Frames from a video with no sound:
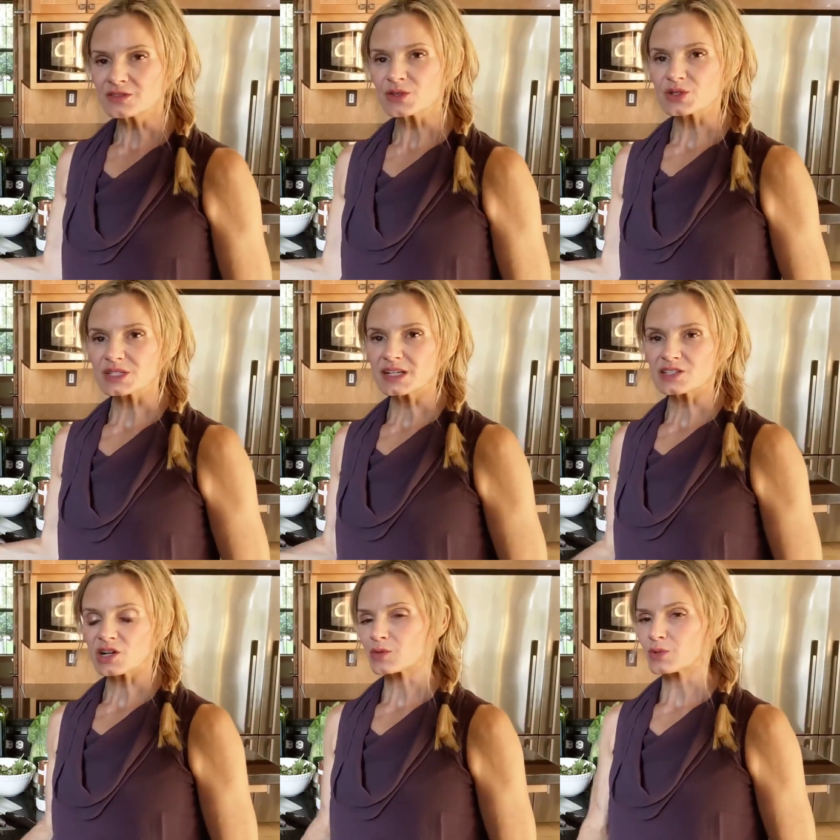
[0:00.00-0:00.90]
of those
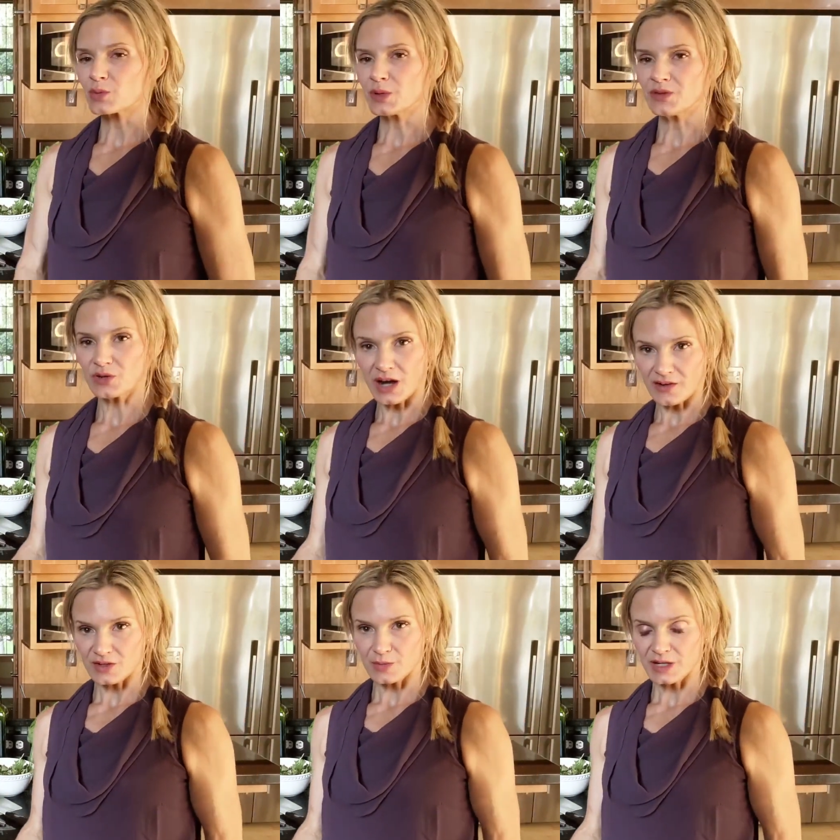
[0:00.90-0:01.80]
things are appropriate for
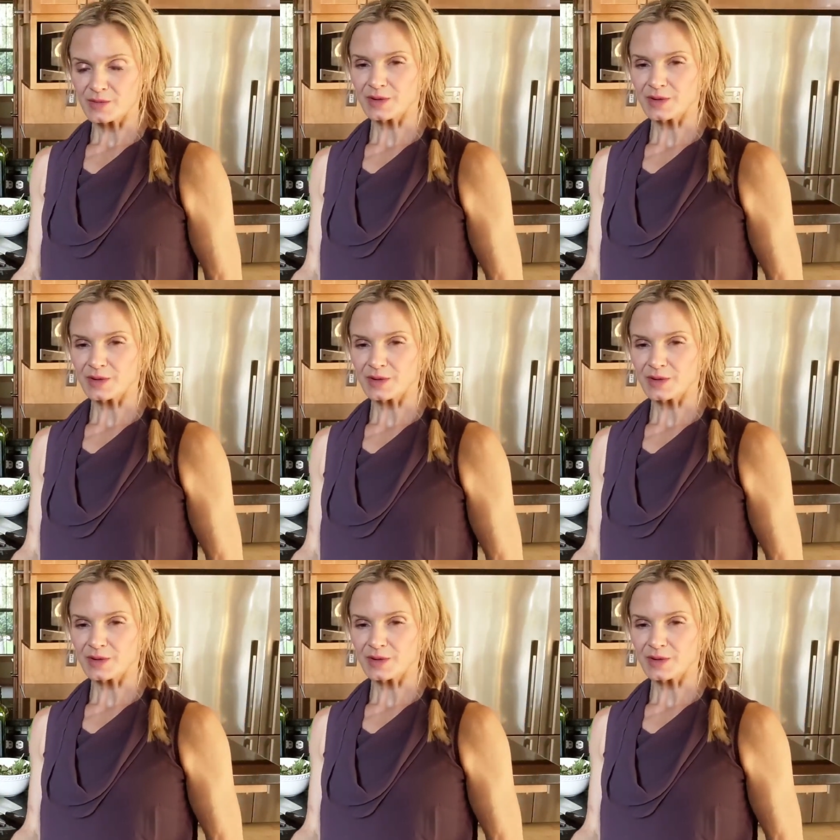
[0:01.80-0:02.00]
everybody,